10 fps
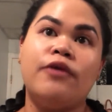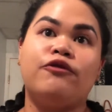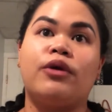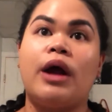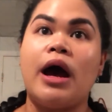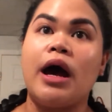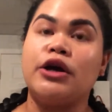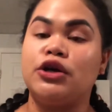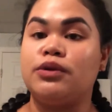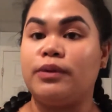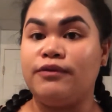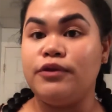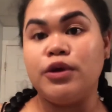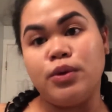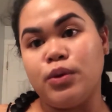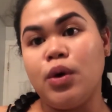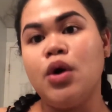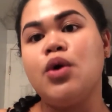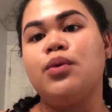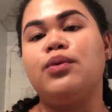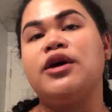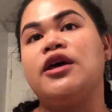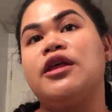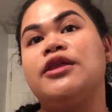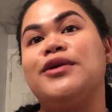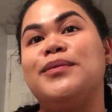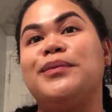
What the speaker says: for a good review with